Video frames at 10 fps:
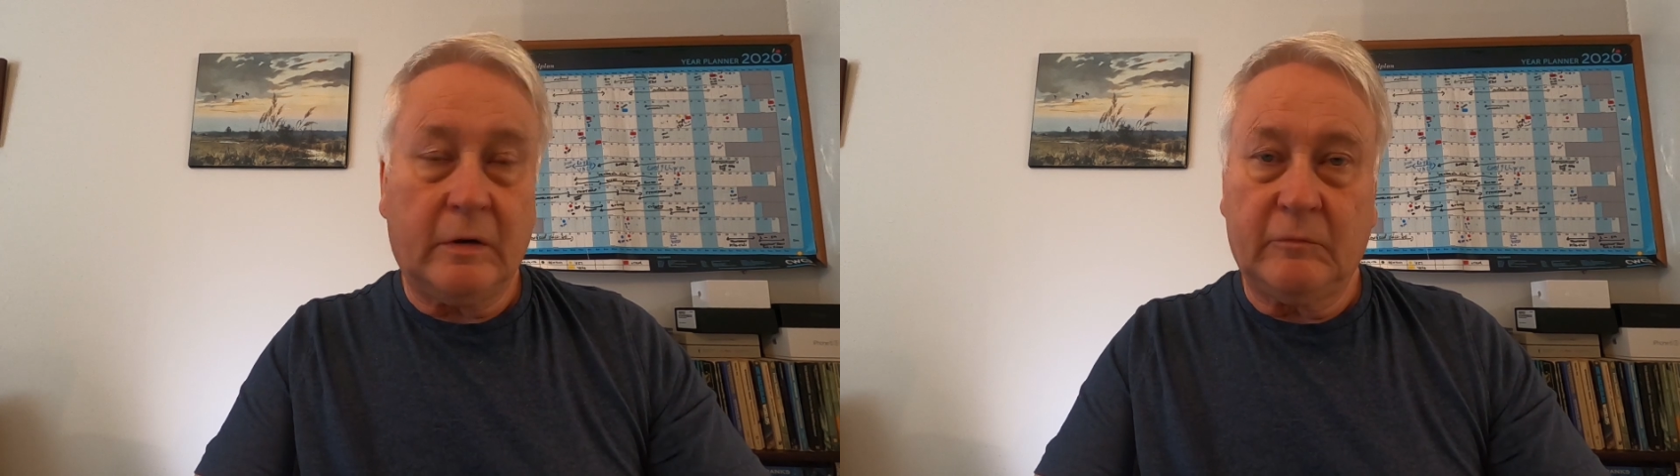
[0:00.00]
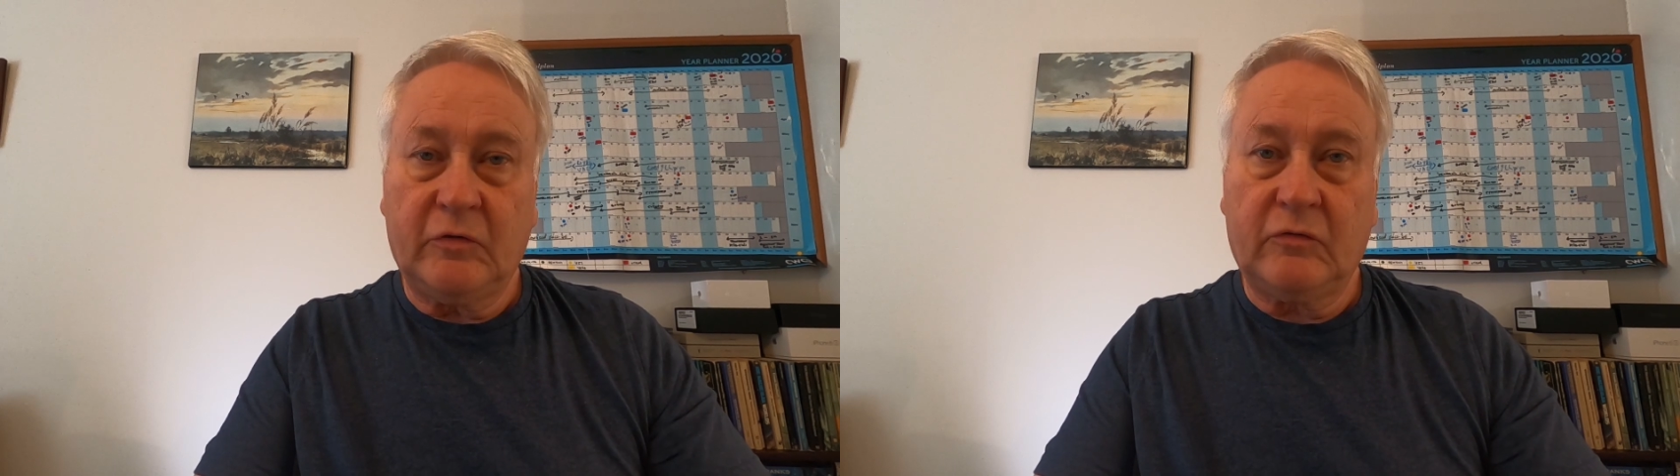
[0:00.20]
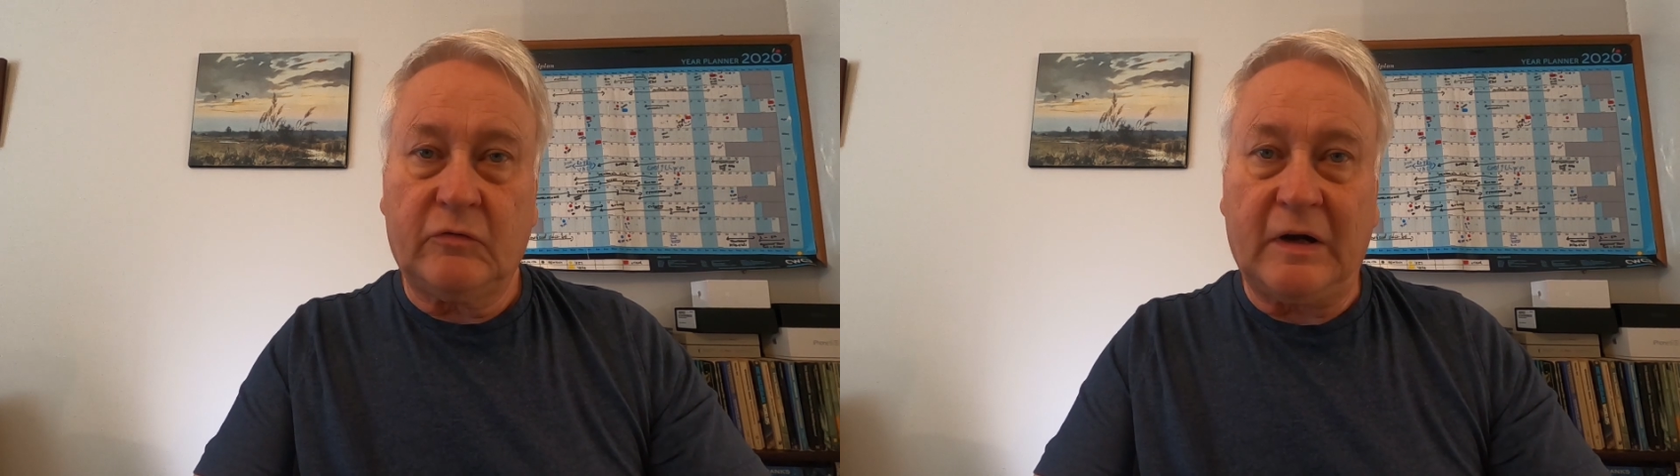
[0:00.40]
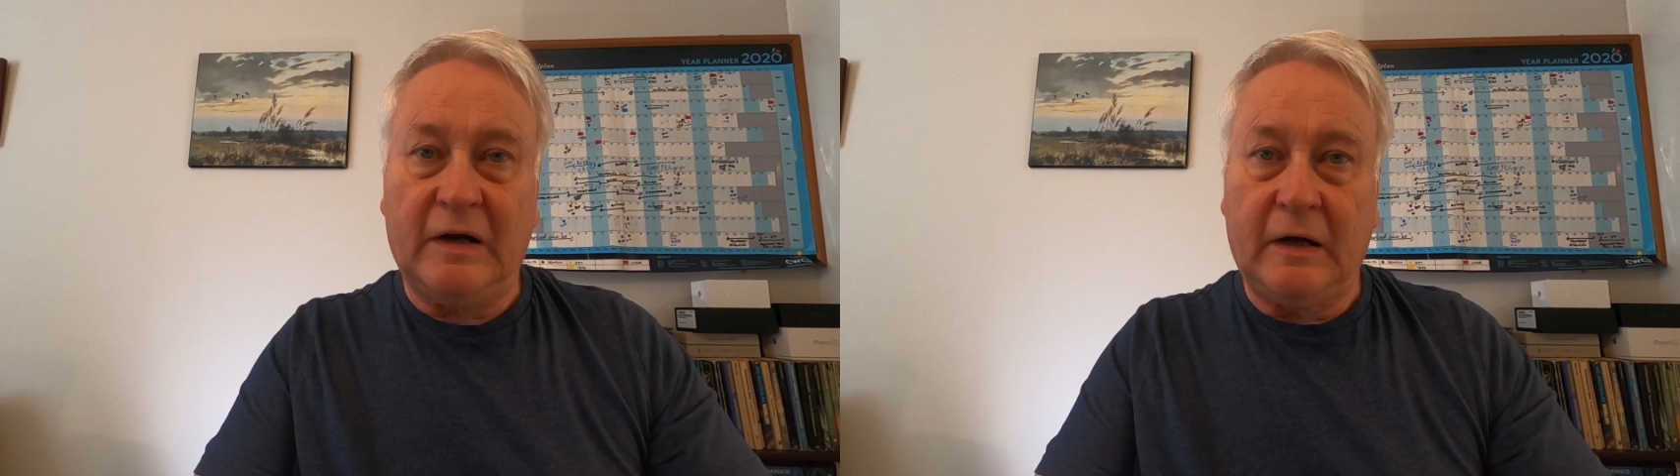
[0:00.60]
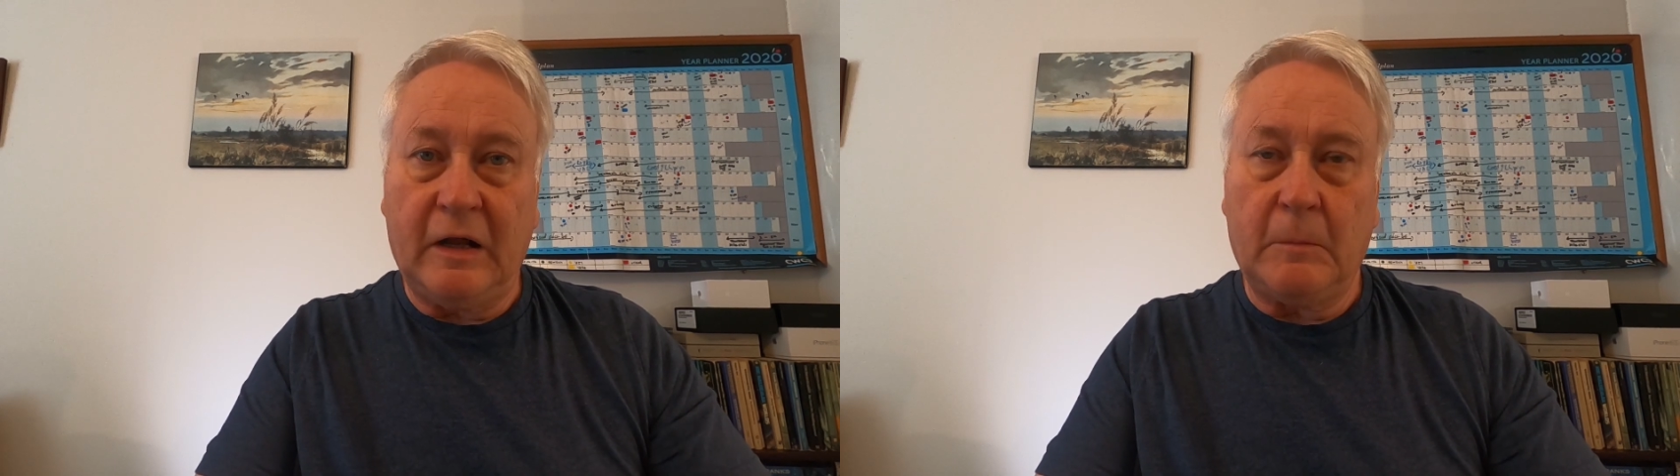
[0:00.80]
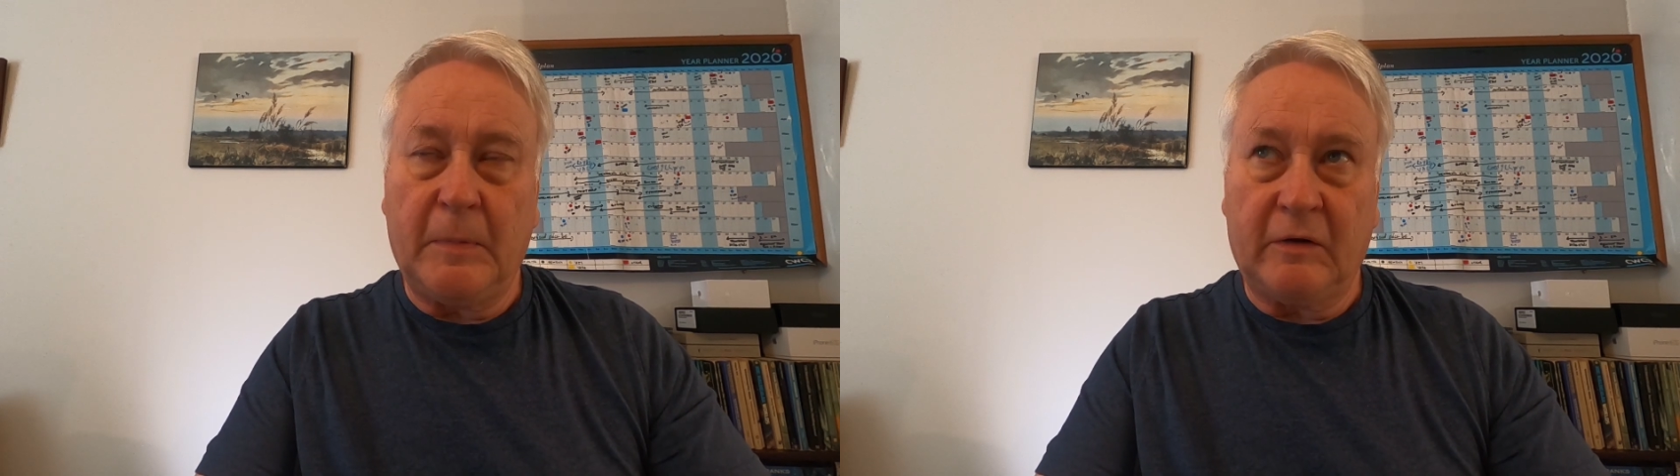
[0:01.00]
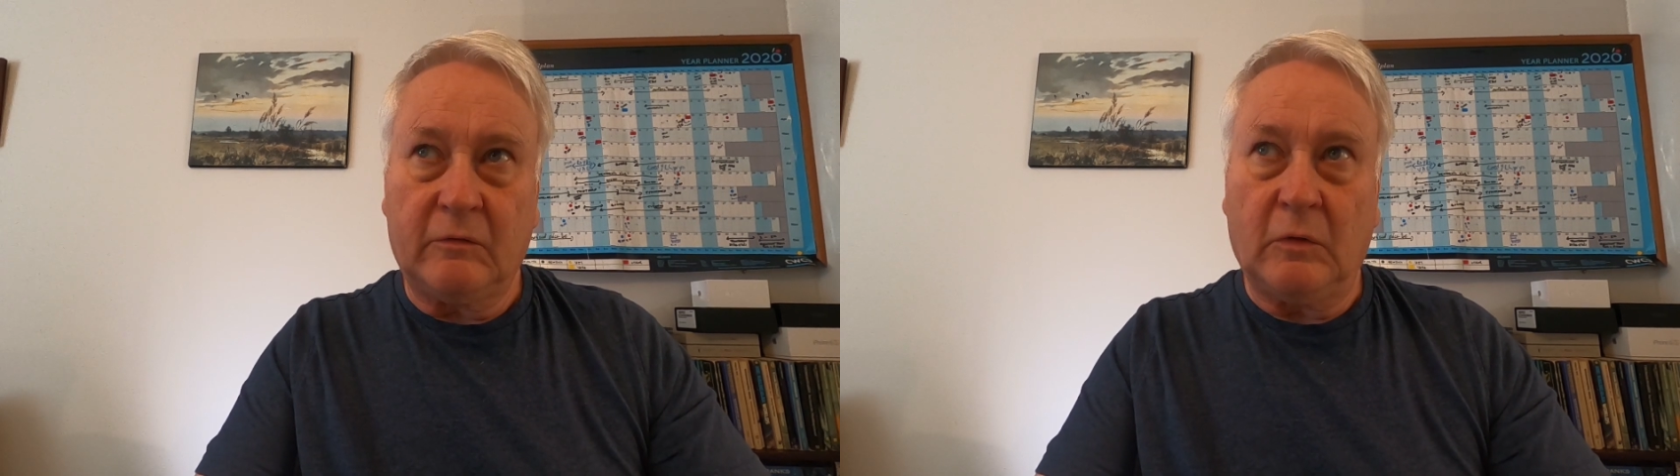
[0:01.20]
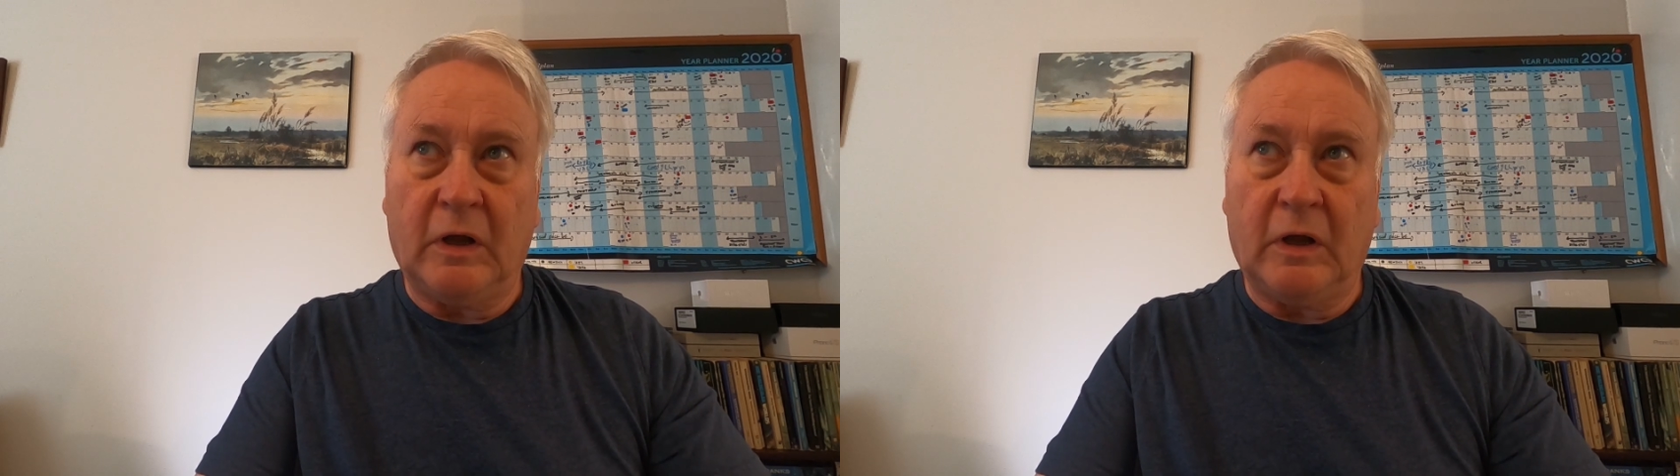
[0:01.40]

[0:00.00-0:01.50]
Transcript: I'm struggling a little bit